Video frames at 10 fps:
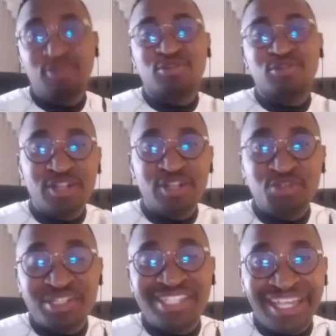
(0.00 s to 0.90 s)
because yeah.
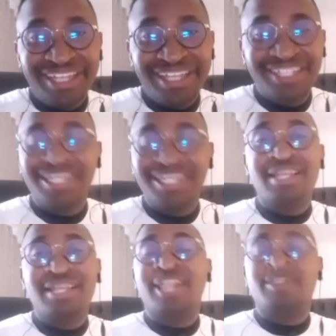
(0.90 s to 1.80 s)
what you're saying,
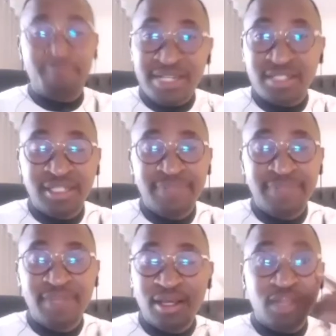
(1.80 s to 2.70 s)

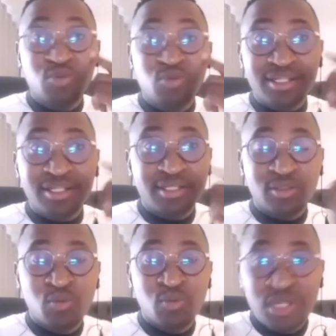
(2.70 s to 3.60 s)
especially it's what
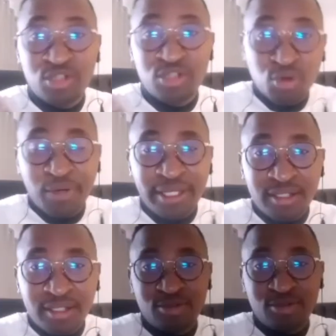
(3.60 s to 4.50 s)
we
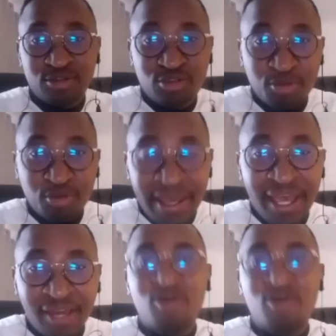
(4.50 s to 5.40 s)
doing to to
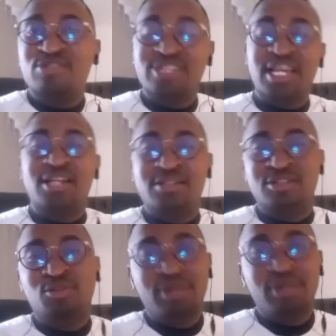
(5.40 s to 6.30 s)
men or what
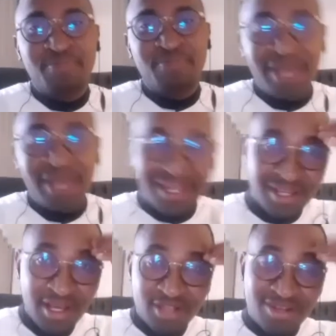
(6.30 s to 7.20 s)
society is doing to men.
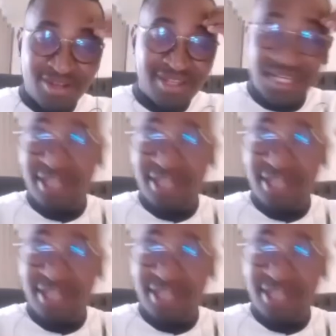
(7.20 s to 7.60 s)
So I